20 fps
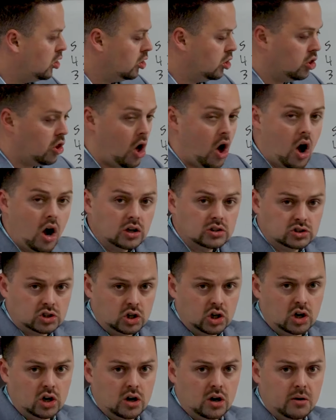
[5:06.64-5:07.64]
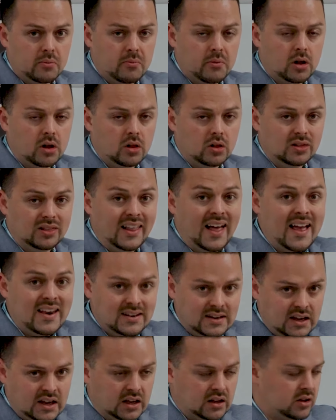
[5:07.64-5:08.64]
long-term
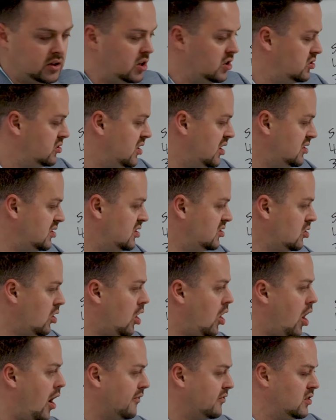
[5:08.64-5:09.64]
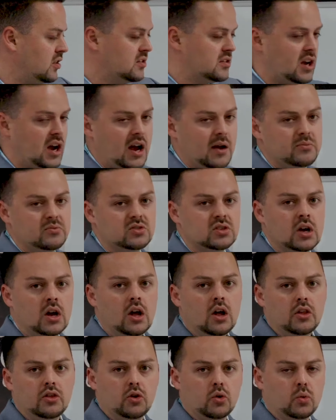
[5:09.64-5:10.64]
lending, because this is oftentimes
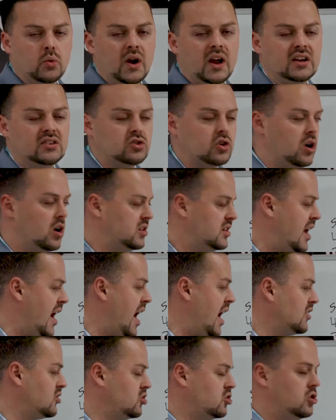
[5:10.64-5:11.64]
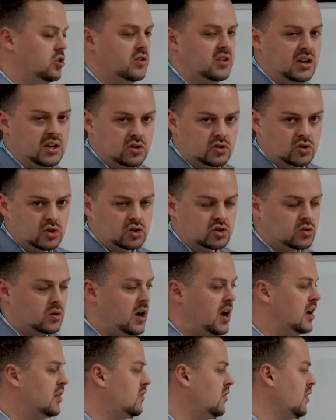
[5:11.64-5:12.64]
the rates are attached to the interest
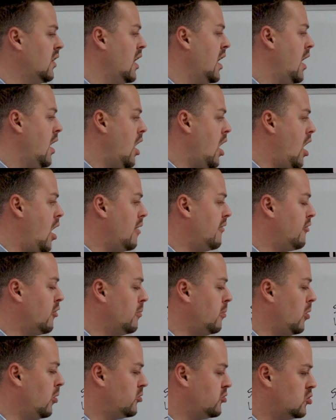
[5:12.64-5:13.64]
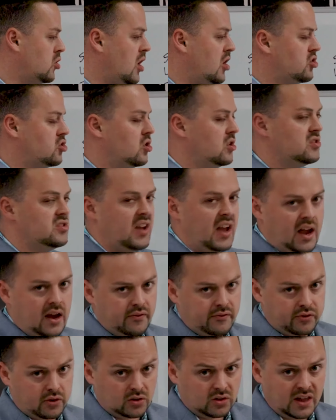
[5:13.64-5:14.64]
rates for both treasuries and
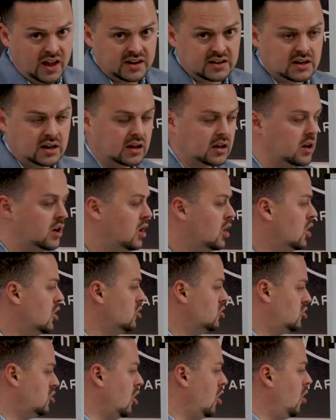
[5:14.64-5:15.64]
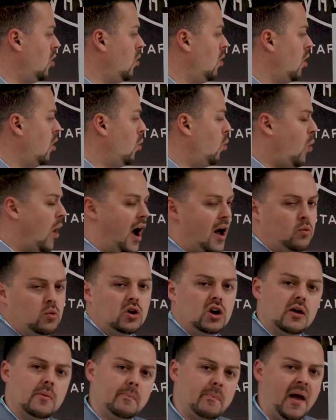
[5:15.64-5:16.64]
for lending. So why would
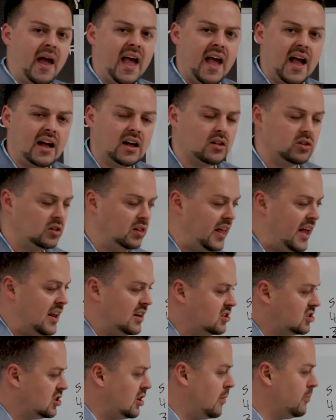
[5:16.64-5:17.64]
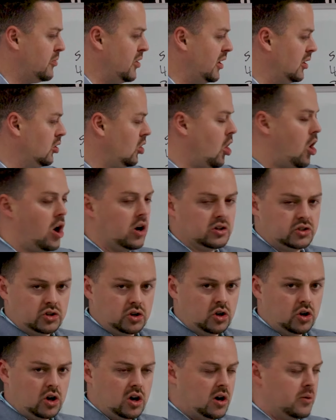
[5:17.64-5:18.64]
a bank lend something
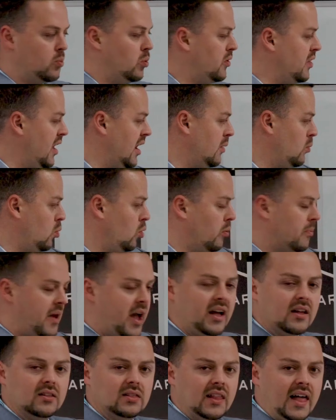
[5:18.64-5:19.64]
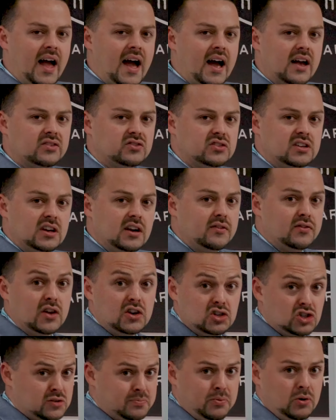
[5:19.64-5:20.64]
long-term when they will make less than if they
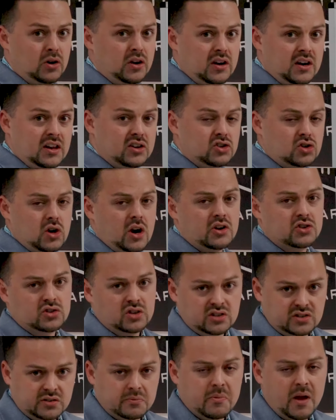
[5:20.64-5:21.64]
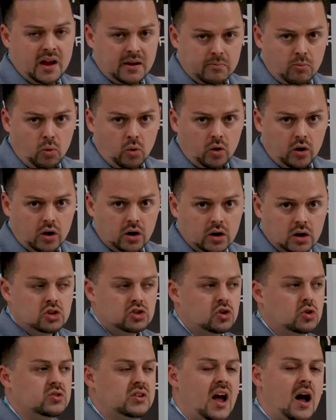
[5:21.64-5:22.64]
just put it in treasuries and make more?
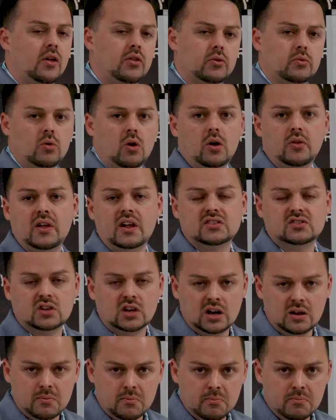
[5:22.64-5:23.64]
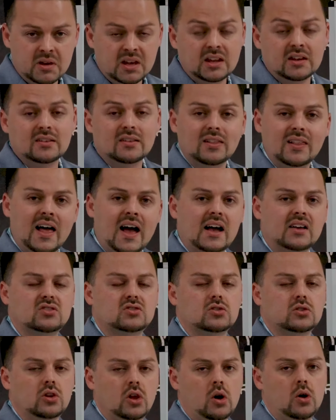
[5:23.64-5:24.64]
So down the road, that's gonna mean
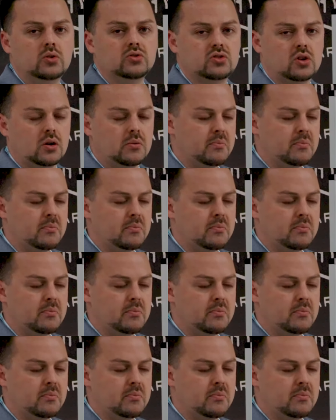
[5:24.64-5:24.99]
less loans are